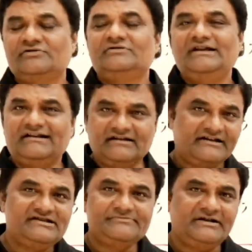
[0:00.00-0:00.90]
So that
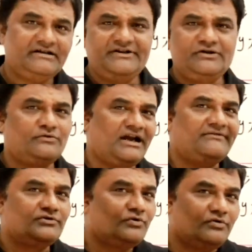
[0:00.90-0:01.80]
arrangement, we don't
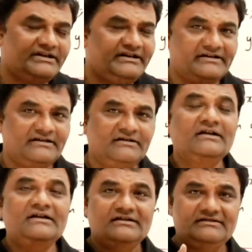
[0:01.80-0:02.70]
have to go in detail.
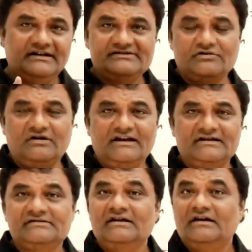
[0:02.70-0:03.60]
That is called
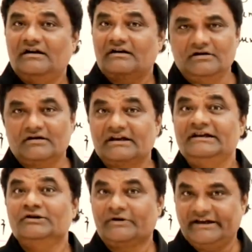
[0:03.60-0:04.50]
as
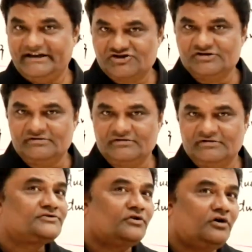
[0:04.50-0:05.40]
relocation.
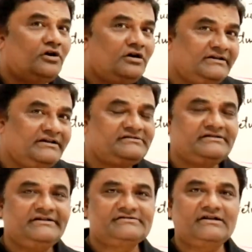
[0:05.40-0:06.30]
So all these
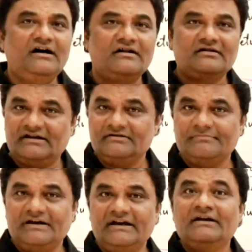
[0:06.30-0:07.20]
things are
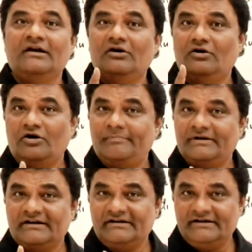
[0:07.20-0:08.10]
done by
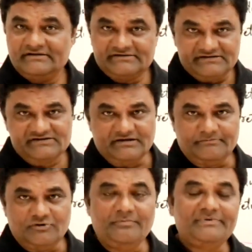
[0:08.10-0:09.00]
operating
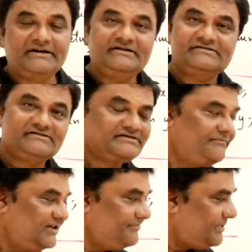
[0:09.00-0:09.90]
system. Operating
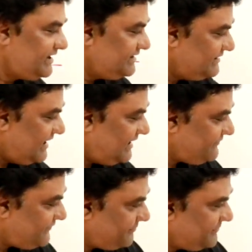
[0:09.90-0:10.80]
system will bring
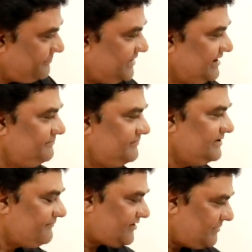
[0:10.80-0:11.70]
that from
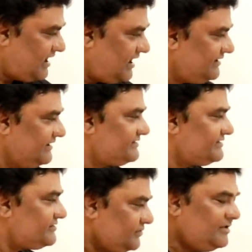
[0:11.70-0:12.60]
hard
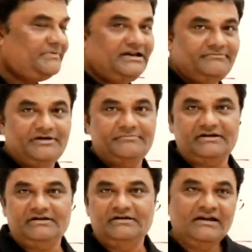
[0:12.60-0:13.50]
disk to the main
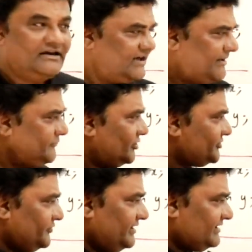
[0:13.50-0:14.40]
memory. I'm not
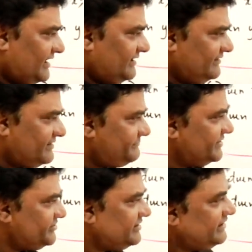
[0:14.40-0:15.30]
showing that in this
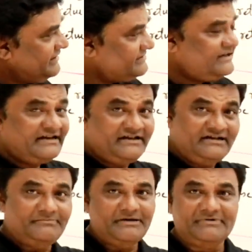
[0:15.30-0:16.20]
picture. It is there
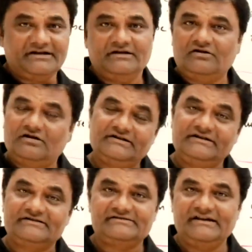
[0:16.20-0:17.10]
in the memory.
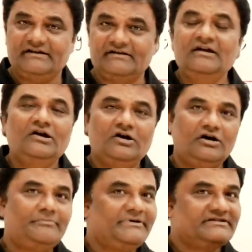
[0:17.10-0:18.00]
Already is there.
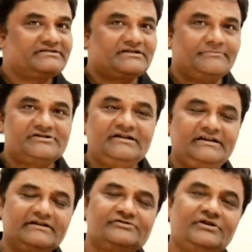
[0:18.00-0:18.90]
Operating system is
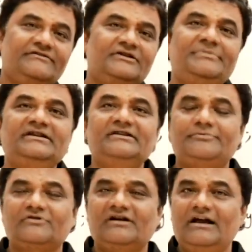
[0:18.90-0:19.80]
running. So it will bring the
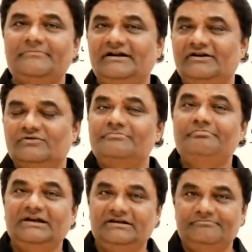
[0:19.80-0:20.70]
program into the
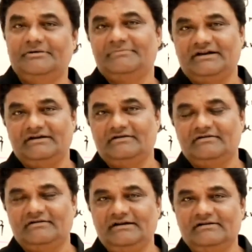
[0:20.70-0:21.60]
main memory,
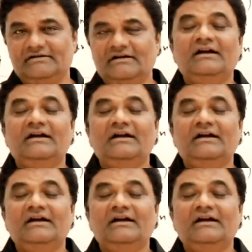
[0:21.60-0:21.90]
right?